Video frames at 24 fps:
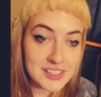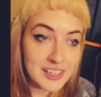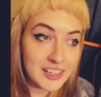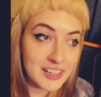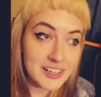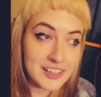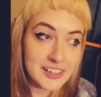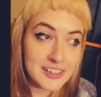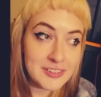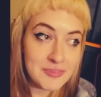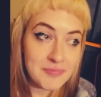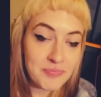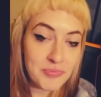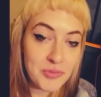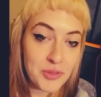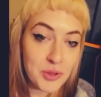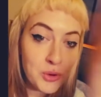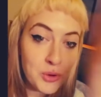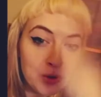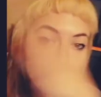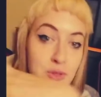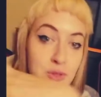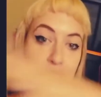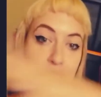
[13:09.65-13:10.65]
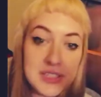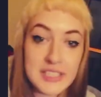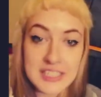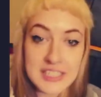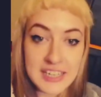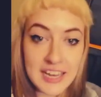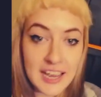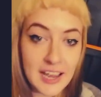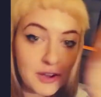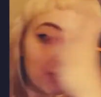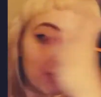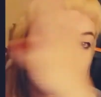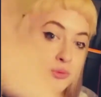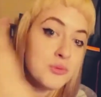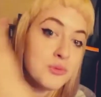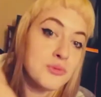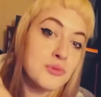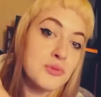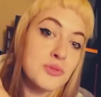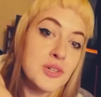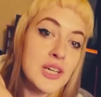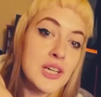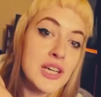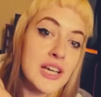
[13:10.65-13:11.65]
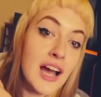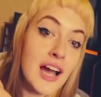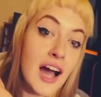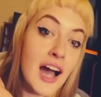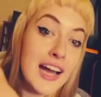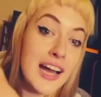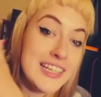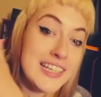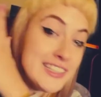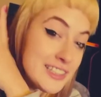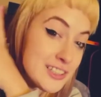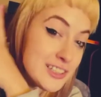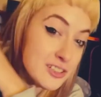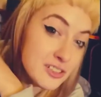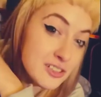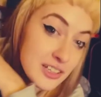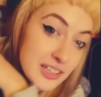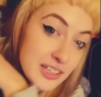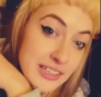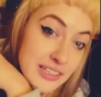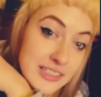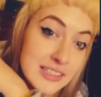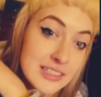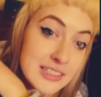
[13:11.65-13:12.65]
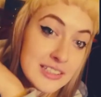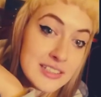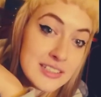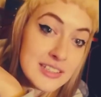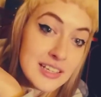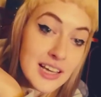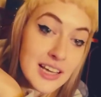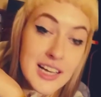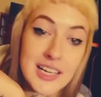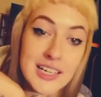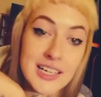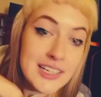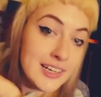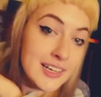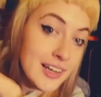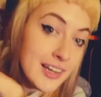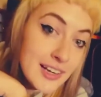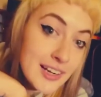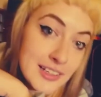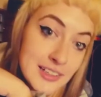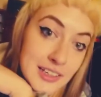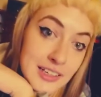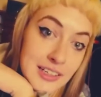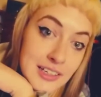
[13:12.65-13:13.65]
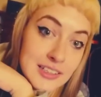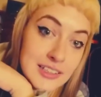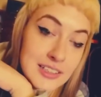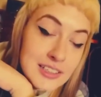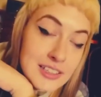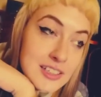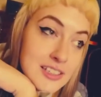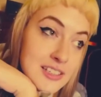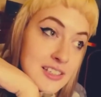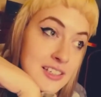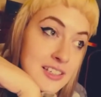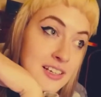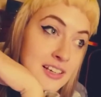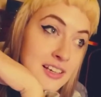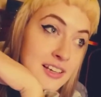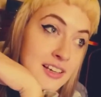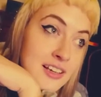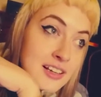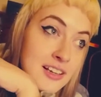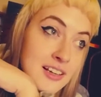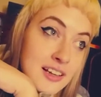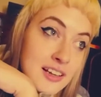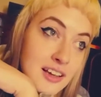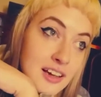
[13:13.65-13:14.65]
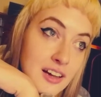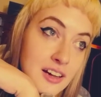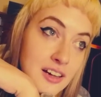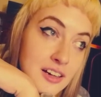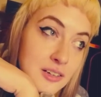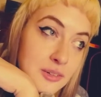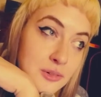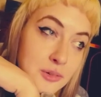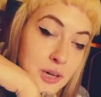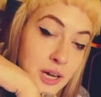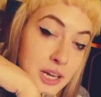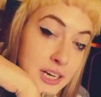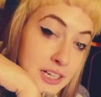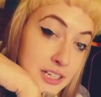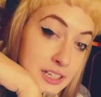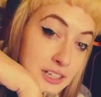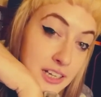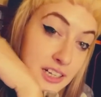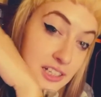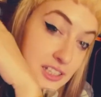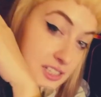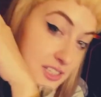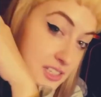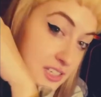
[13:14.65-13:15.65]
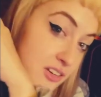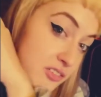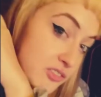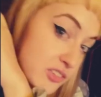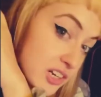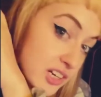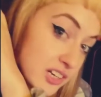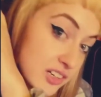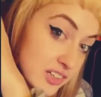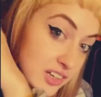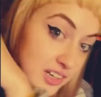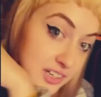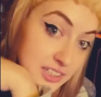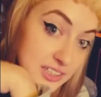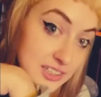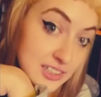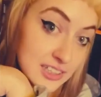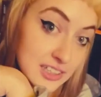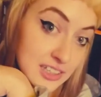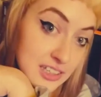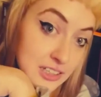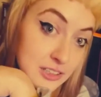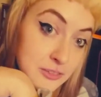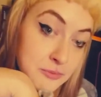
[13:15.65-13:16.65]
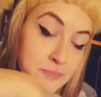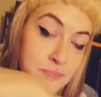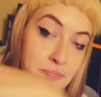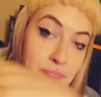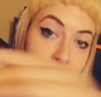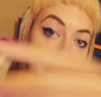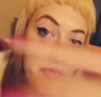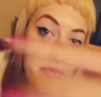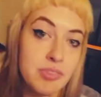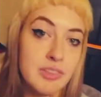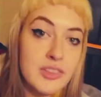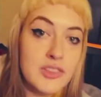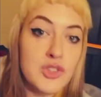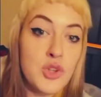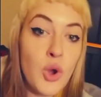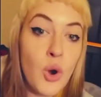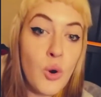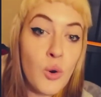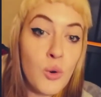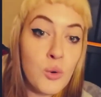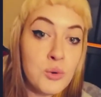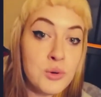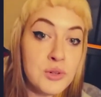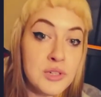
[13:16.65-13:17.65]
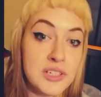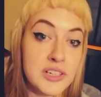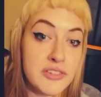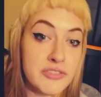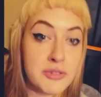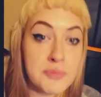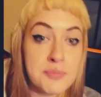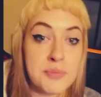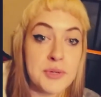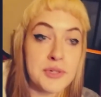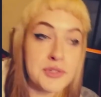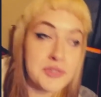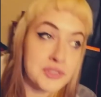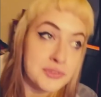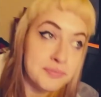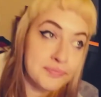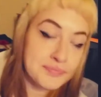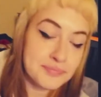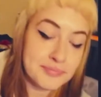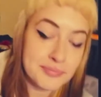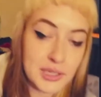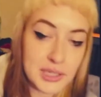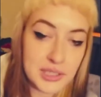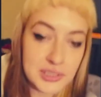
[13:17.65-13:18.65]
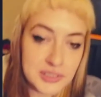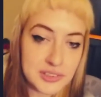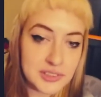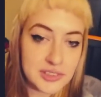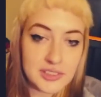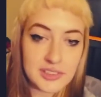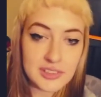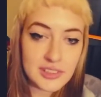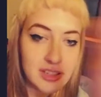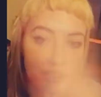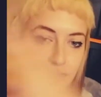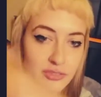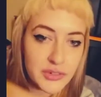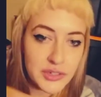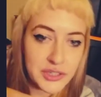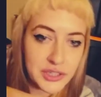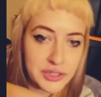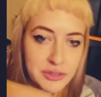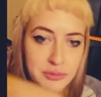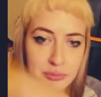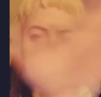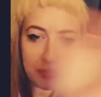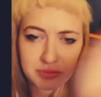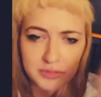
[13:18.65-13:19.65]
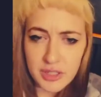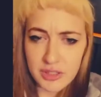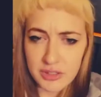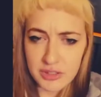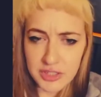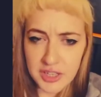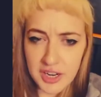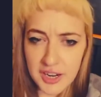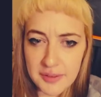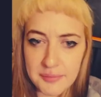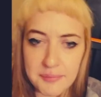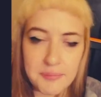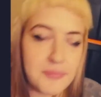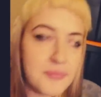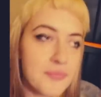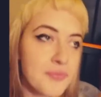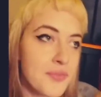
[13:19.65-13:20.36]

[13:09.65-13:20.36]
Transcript: Like, who you see now, I didn't look like this, I didn't act like this, I didn't like the stuff that I like today. Totally different person, but another video, another time.